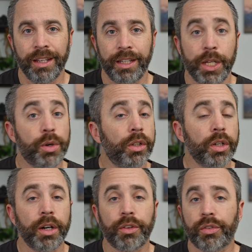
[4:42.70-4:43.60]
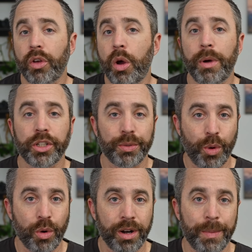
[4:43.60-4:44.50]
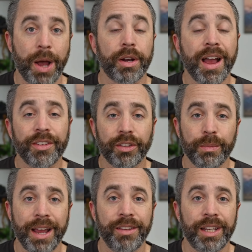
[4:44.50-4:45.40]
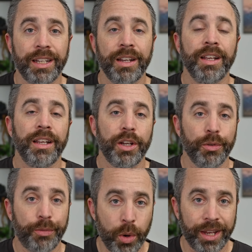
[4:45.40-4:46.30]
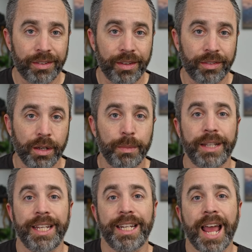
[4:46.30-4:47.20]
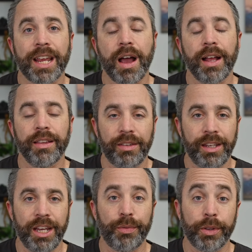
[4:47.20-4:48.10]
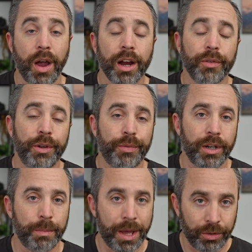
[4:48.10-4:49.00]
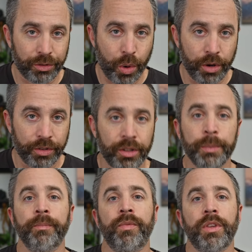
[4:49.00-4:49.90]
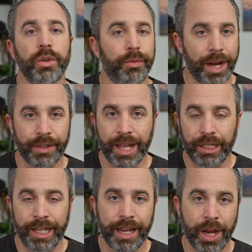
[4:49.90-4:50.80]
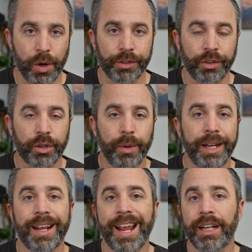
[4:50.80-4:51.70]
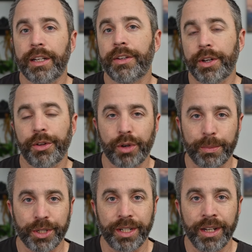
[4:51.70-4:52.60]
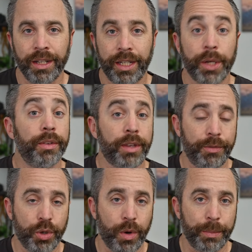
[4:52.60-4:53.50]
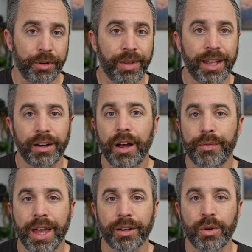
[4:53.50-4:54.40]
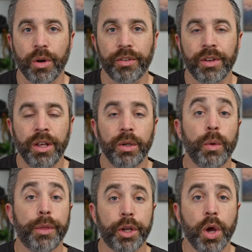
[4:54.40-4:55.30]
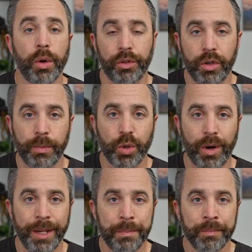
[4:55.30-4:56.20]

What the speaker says: You can learn so much more about customizing your focus system in the Nikon Z Photography Fundamentals course. You'll find that link here on the screen and in the description. You can save 20% off that course with the code TUBE20.